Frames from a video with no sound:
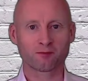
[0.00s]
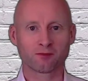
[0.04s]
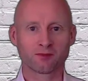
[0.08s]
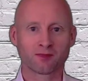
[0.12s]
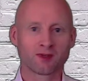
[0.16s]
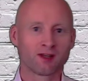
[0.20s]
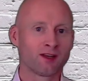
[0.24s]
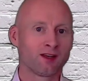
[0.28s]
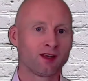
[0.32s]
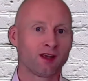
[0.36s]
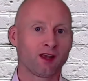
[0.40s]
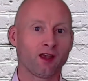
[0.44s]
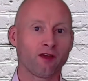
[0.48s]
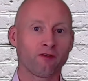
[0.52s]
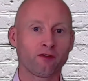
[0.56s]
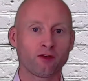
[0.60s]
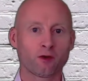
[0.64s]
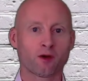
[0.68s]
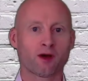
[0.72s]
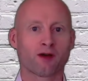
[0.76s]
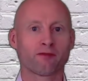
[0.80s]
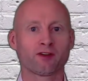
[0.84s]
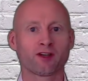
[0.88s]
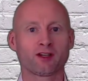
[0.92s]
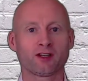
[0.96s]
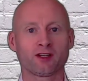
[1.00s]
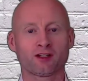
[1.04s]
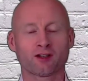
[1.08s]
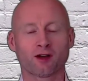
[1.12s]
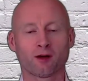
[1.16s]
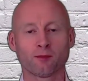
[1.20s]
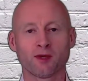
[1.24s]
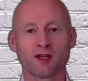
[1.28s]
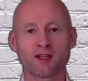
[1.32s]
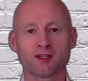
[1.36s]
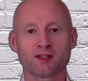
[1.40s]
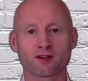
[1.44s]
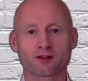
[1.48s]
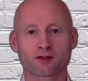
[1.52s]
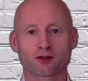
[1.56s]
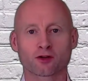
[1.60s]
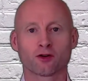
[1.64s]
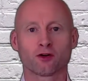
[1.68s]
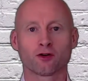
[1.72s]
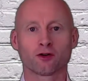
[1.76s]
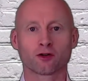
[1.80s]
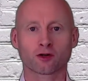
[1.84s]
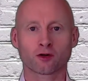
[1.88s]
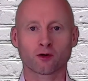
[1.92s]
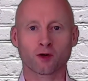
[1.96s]
If you have any comments or
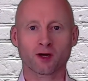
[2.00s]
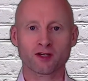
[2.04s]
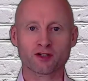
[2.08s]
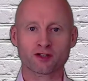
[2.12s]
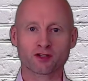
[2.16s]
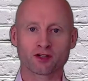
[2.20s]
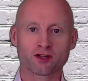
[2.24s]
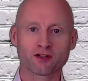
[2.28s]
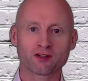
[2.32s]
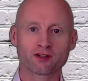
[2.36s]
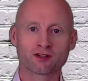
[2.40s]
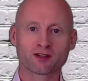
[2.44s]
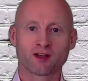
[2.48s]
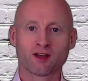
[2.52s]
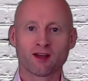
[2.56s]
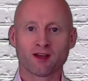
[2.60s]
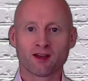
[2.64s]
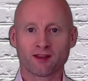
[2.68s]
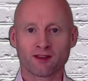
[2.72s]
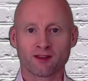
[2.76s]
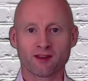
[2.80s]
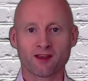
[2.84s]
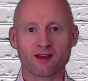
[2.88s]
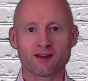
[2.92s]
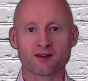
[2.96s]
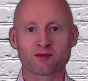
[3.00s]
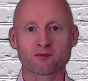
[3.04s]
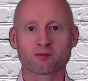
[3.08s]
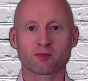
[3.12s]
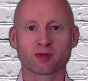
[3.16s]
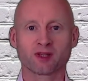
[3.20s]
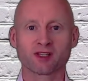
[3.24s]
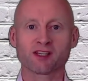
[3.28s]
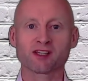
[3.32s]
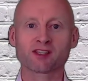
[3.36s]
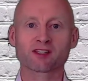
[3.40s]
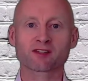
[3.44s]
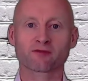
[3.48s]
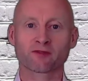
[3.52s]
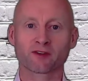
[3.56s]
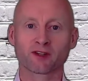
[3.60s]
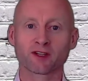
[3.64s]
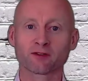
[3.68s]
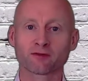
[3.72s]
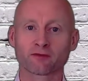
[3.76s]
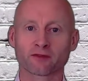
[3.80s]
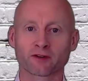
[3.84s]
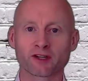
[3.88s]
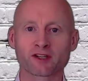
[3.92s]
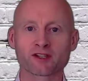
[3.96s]
questions, then please feel free
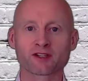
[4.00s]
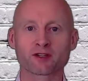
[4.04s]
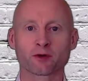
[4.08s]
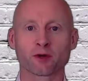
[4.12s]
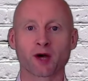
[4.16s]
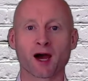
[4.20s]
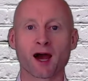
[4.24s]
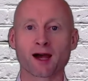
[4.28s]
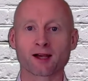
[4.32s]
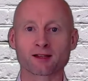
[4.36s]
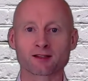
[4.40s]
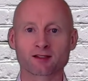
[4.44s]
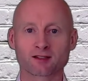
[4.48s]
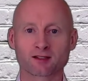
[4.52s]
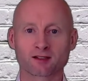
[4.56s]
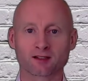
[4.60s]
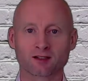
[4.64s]
to ask.